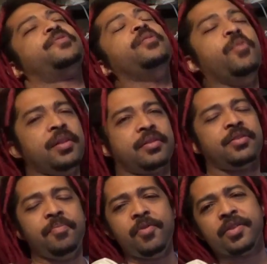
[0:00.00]

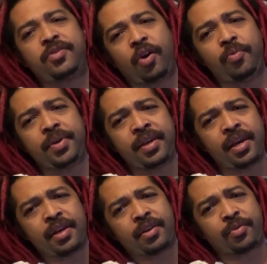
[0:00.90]
Someone told
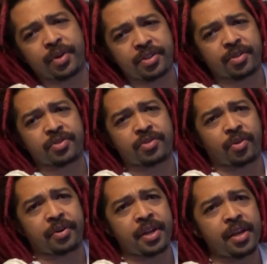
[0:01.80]
me the original
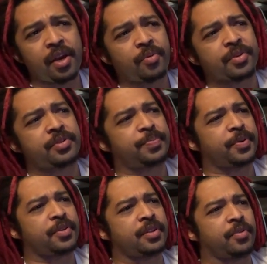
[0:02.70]
story was
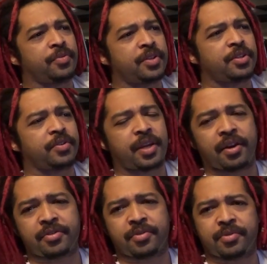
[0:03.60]
supposed, the original
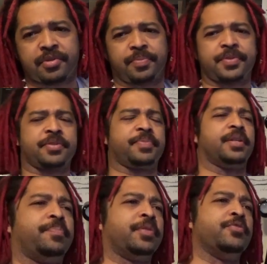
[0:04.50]
character was supposed to
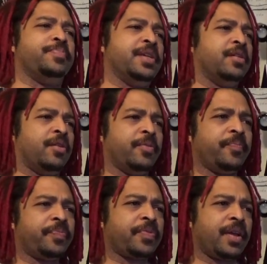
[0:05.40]
Blue Beetle,
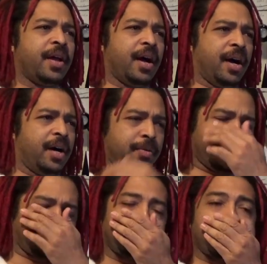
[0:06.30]

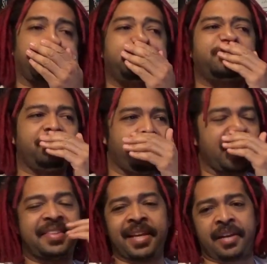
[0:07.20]

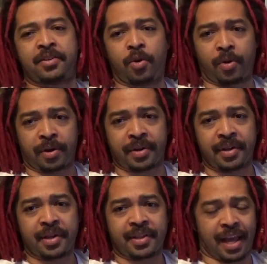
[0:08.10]
Ted Kord.
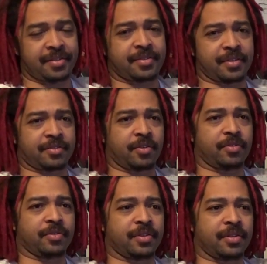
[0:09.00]
That's
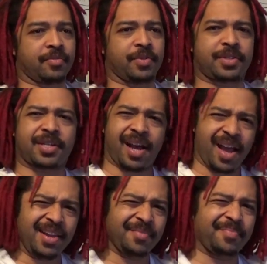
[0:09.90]
so, which
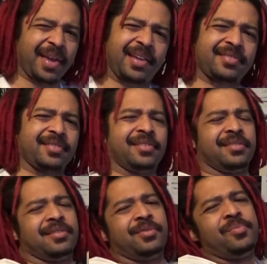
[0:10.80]
kind of makes a
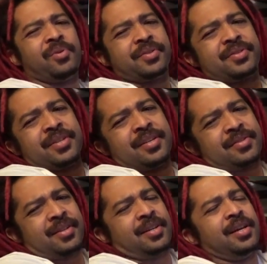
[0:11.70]
little more
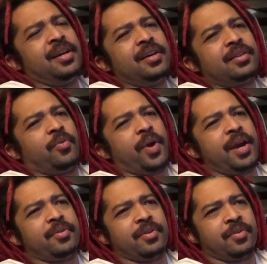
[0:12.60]
sense. Like, the
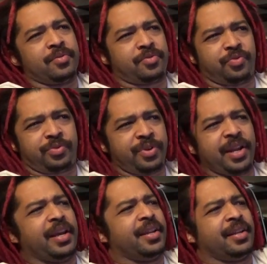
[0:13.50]
way it's
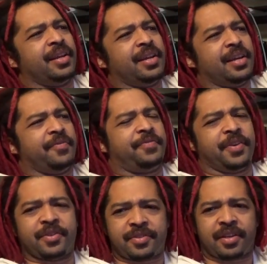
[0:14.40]
written, it
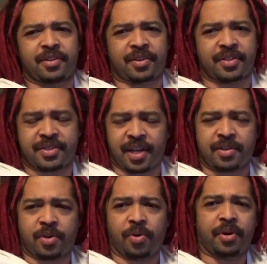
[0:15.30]
feels like, you know, because
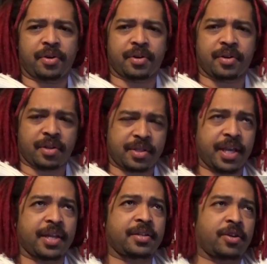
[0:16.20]
Ted
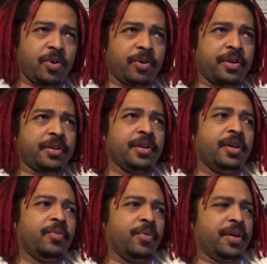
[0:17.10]
Kord
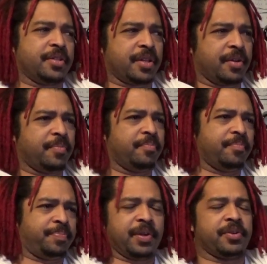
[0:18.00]
was
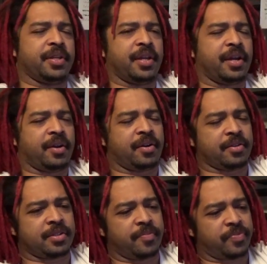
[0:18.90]
a billionaire
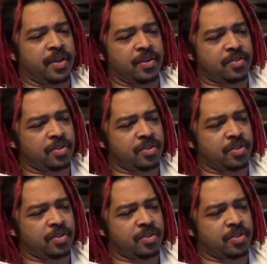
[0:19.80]
or something.